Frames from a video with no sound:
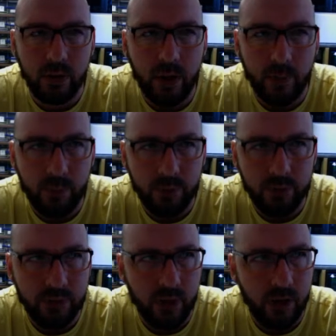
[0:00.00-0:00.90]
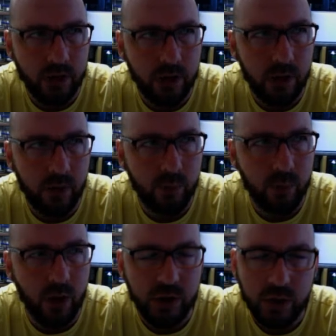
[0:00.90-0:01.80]
a book that
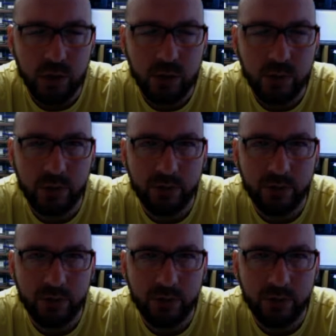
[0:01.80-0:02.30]
I used when I